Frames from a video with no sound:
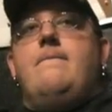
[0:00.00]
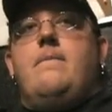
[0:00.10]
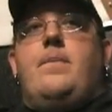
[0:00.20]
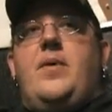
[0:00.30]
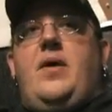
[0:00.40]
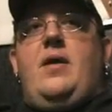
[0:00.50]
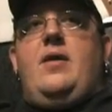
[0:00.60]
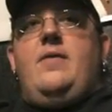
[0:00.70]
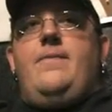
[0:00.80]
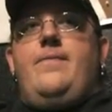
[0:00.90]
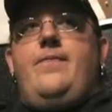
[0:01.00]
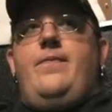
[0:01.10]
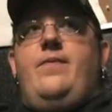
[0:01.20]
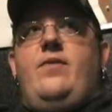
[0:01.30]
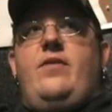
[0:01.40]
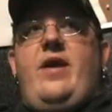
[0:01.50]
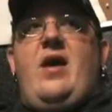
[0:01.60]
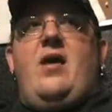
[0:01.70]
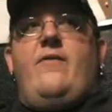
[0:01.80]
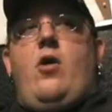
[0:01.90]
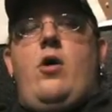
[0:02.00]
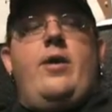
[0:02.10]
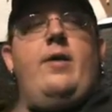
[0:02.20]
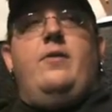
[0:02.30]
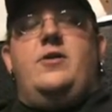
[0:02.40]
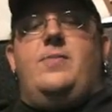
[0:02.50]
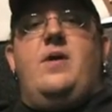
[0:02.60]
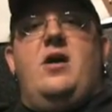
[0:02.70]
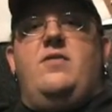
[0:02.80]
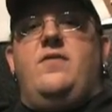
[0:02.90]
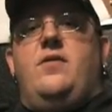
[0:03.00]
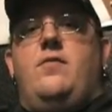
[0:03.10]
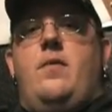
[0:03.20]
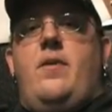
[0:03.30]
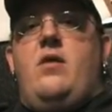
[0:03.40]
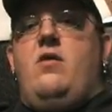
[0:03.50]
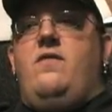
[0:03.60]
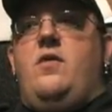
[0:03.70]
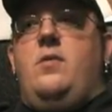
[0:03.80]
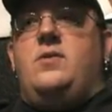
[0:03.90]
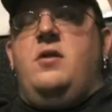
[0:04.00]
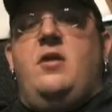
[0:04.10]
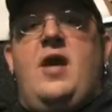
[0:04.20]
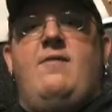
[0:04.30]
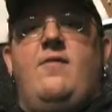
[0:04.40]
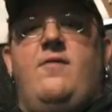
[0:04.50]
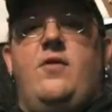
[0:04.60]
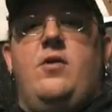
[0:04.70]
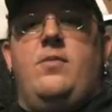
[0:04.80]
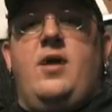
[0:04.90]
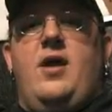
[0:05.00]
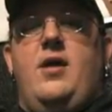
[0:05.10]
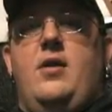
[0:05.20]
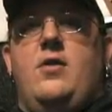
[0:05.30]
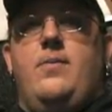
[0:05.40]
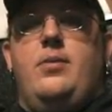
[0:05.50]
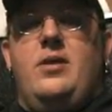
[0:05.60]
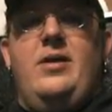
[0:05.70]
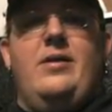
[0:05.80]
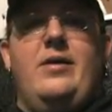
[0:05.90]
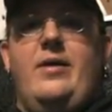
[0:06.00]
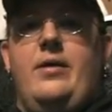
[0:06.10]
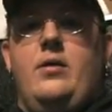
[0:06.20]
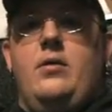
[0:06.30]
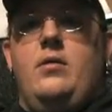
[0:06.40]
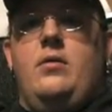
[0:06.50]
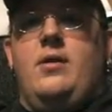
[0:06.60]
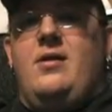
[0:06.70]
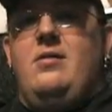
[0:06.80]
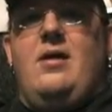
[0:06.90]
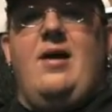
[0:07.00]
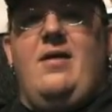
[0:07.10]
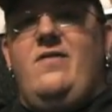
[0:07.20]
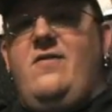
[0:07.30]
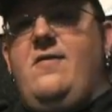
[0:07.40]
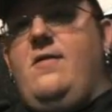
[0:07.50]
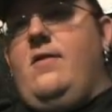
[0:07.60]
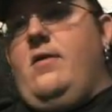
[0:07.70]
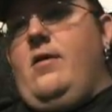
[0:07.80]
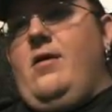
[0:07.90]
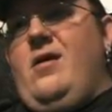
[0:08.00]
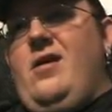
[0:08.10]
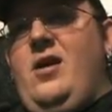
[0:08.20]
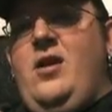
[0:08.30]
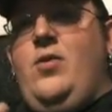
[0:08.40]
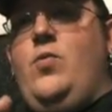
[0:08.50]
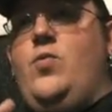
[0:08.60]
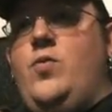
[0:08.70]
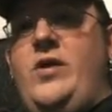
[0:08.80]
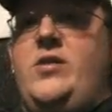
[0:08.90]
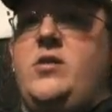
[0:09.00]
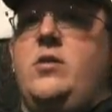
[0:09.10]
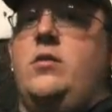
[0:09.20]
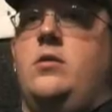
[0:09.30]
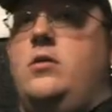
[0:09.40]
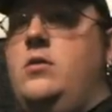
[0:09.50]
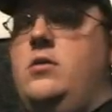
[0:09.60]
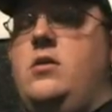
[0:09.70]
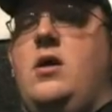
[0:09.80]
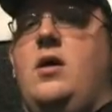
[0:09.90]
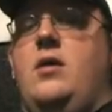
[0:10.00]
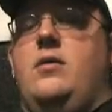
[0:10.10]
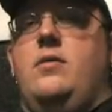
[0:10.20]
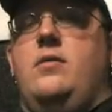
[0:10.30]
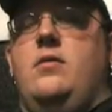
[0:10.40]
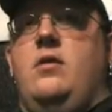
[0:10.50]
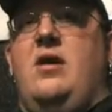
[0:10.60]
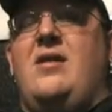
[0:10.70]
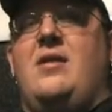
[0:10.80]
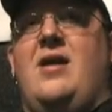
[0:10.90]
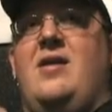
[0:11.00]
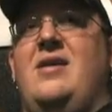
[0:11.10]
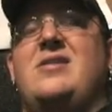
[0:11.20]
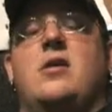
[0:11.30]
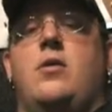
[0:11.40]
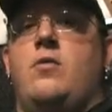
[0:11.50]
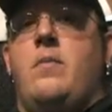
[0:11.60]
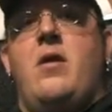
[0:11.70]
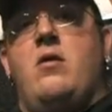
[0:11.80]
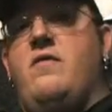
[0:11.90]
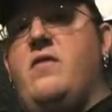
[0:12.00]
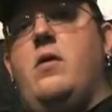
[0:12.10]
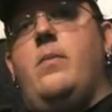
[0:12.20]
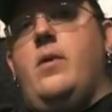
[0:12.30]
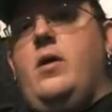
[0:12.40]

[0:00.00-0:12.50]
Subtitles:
But to have all that respect for the Romero films, and then to have a film that completely neglects any reason that isn't a Romero film,